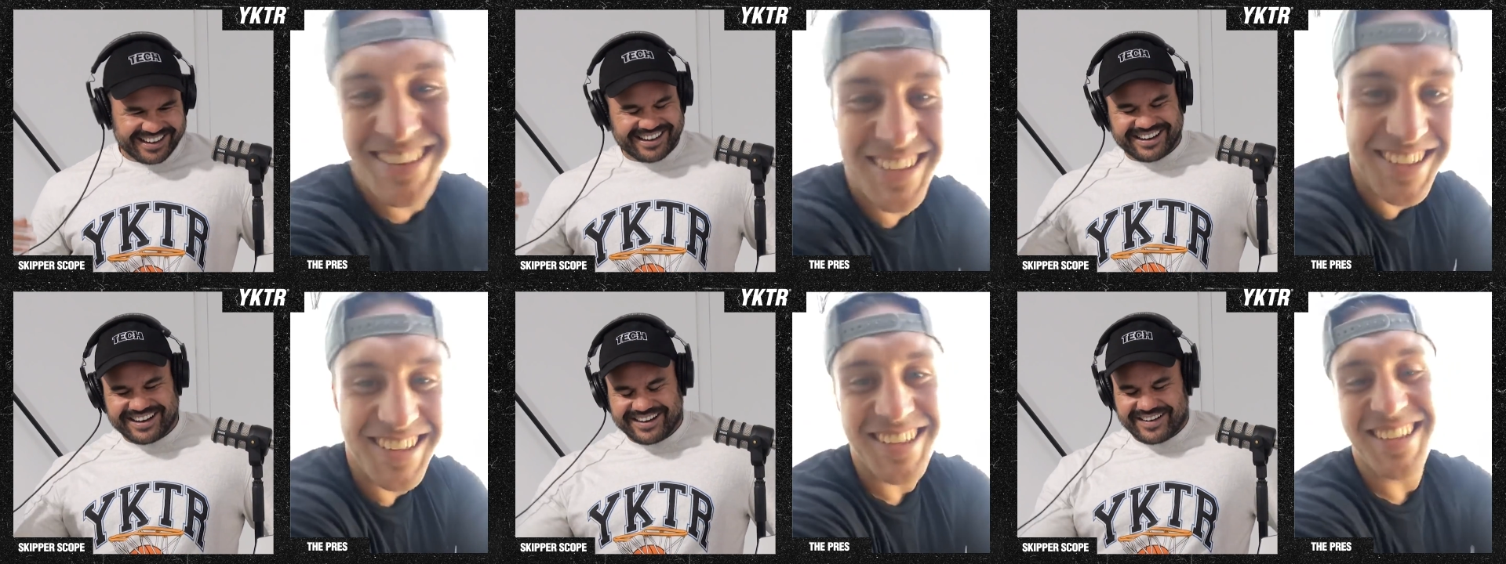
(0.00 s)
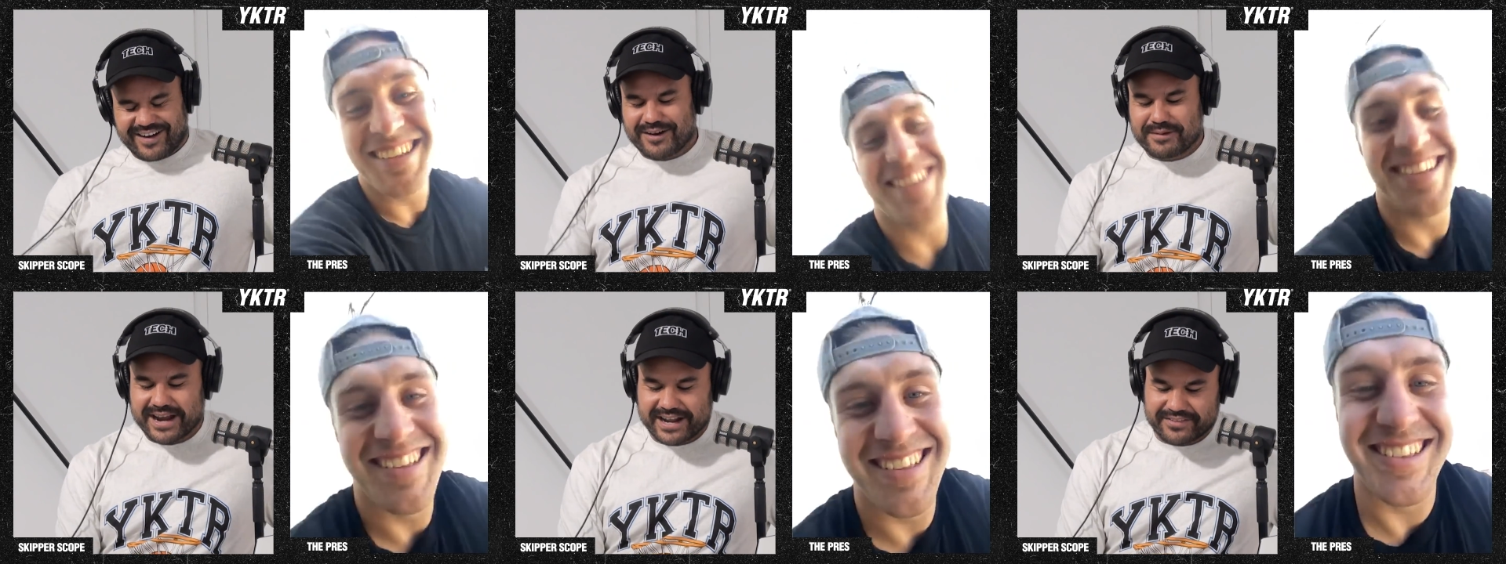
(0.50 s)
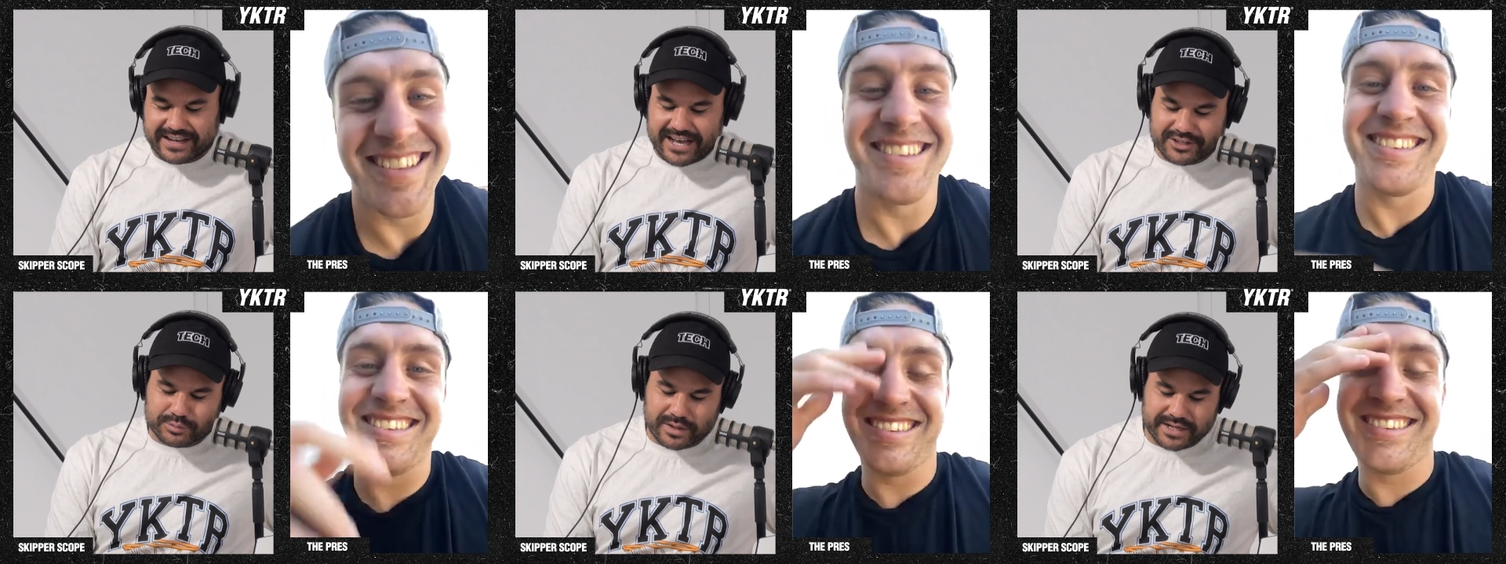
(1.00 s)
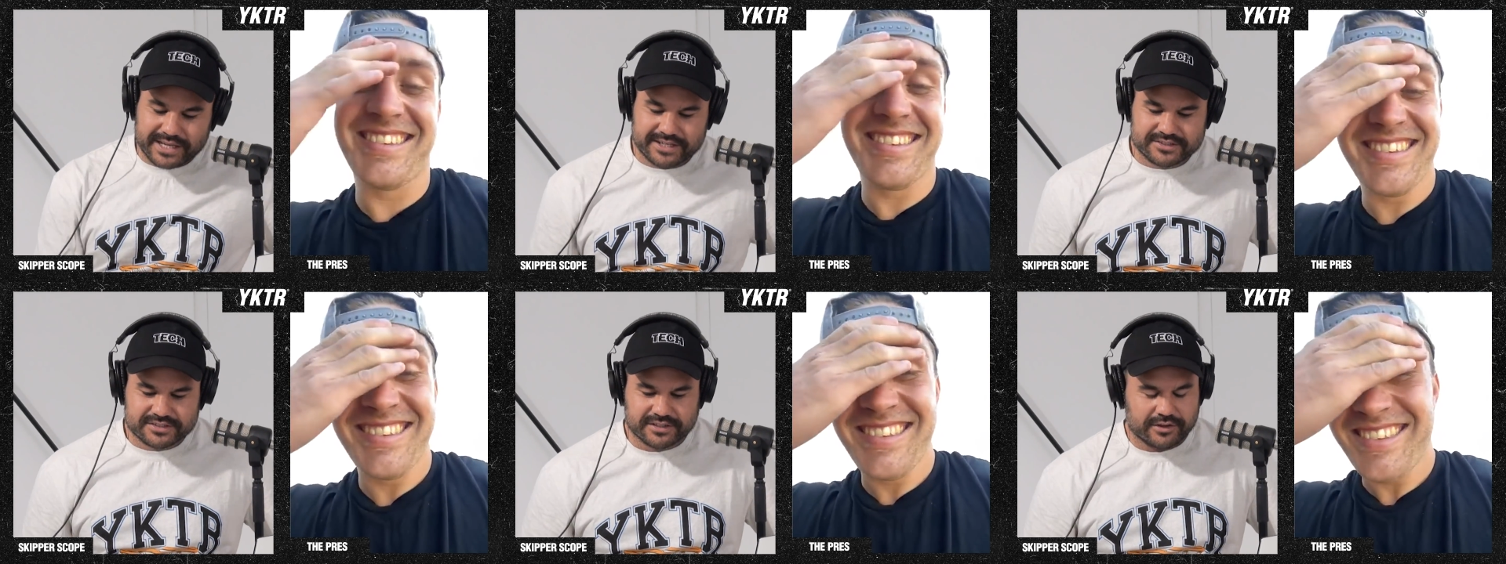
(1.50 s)
Speaker 1: uh, all right, mate. And the last one
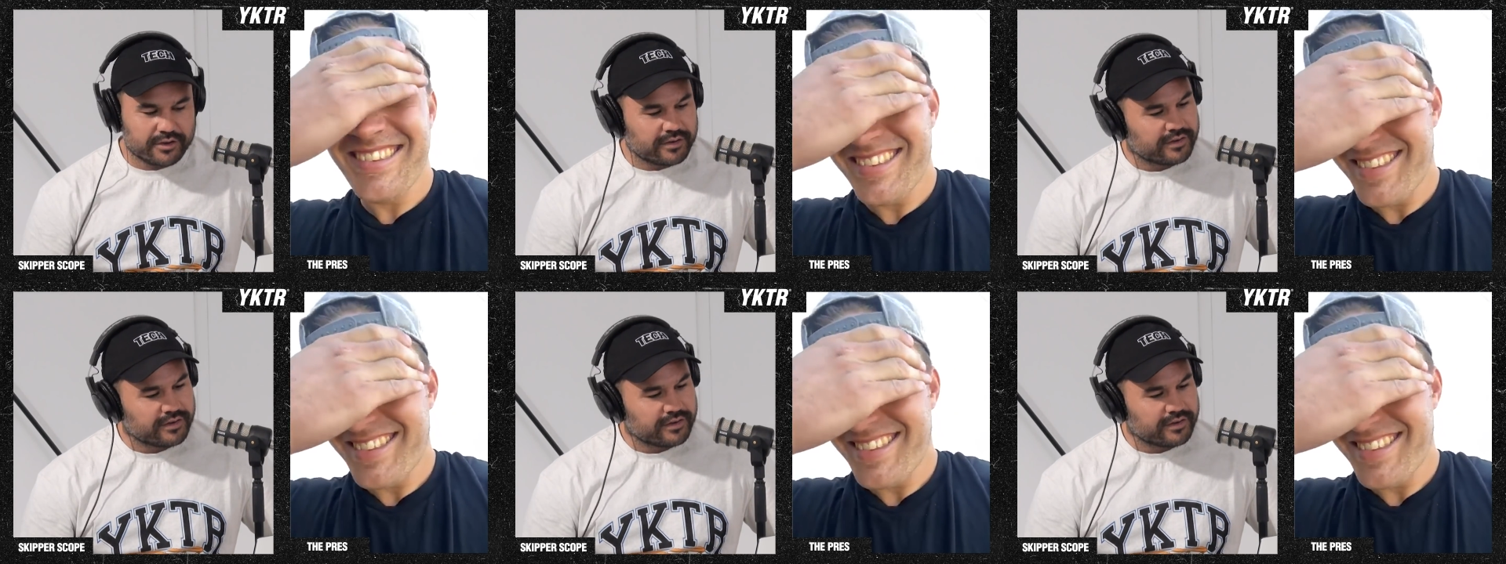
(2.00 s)
is